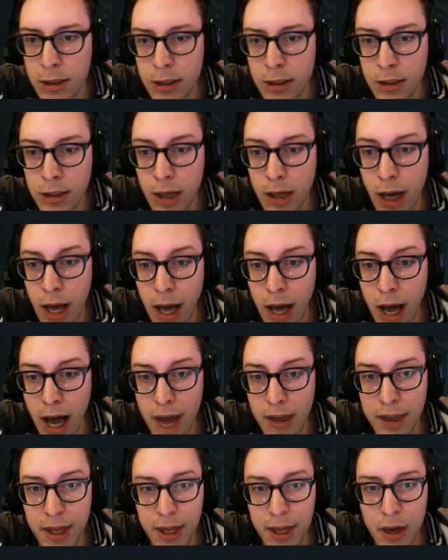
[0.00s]
I
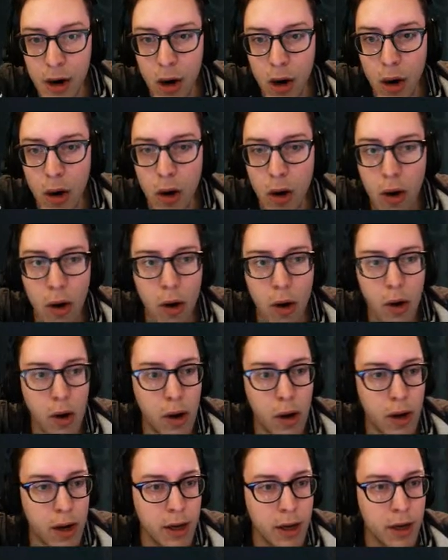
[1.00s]
think. Oh,
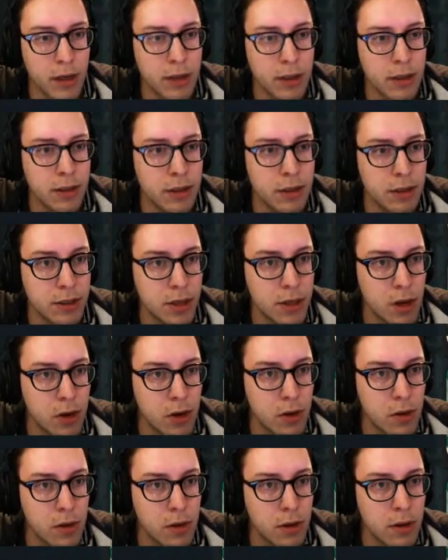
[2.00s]

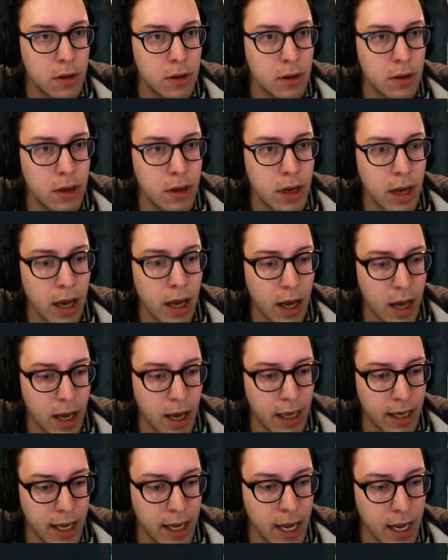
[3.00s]
so I
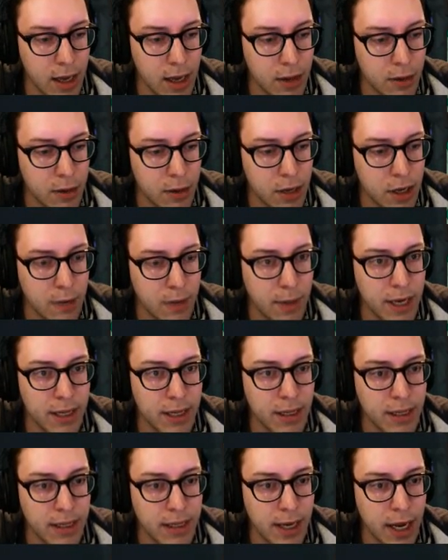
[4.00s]
can't look at my
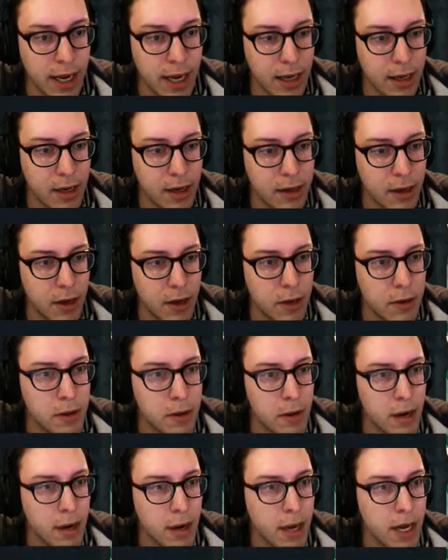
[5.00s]
deck. No.
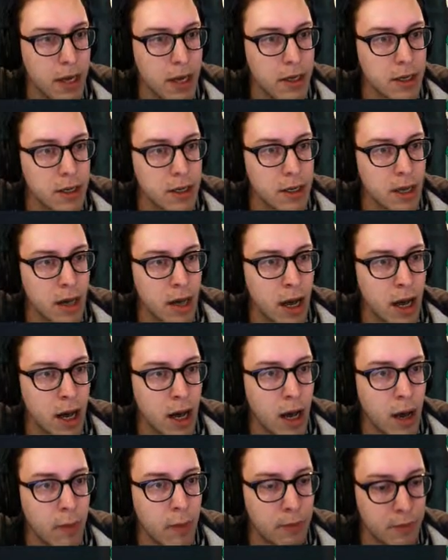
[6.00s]
Okay.
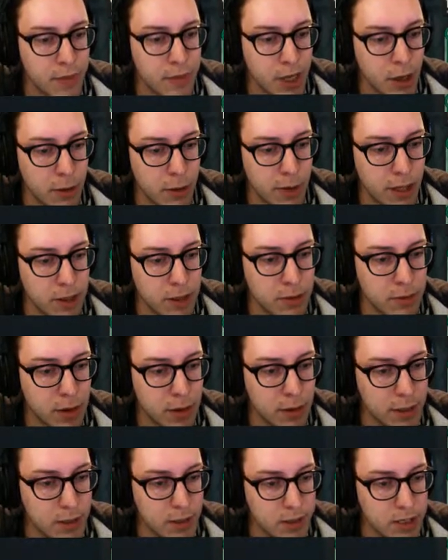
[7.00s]
Terramander's
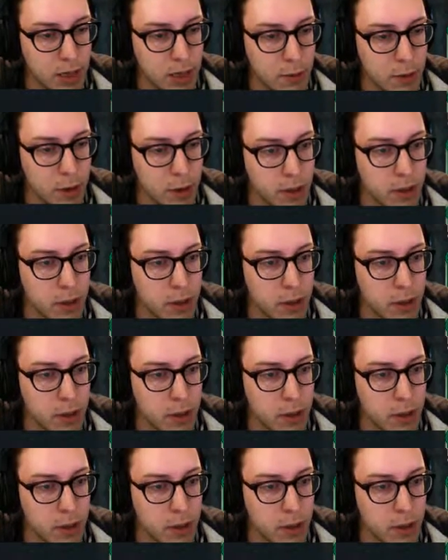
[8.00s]
probably in sideboard.